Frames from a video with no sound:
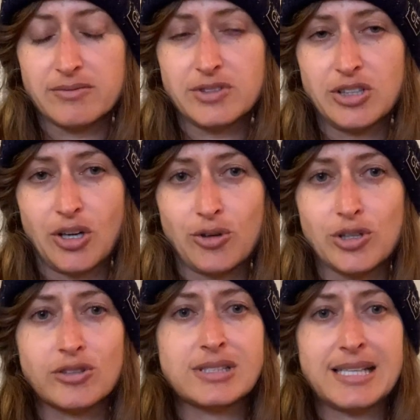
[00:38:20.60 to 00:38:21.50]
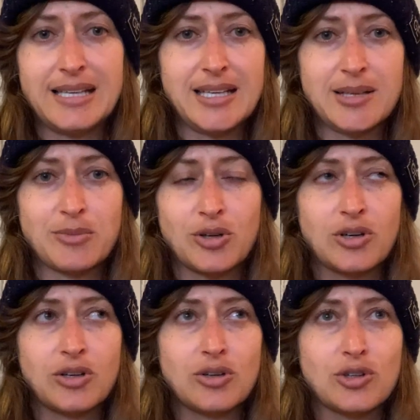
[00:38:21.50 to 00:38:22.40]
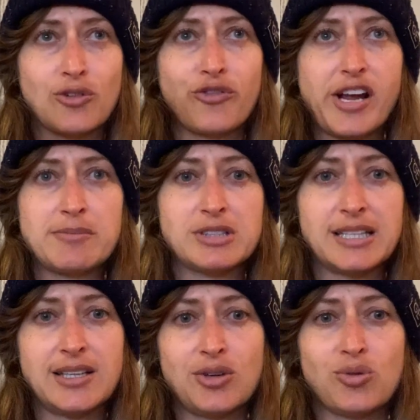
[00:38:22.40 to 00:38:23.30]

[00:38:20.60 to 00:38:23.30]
you know your team or your family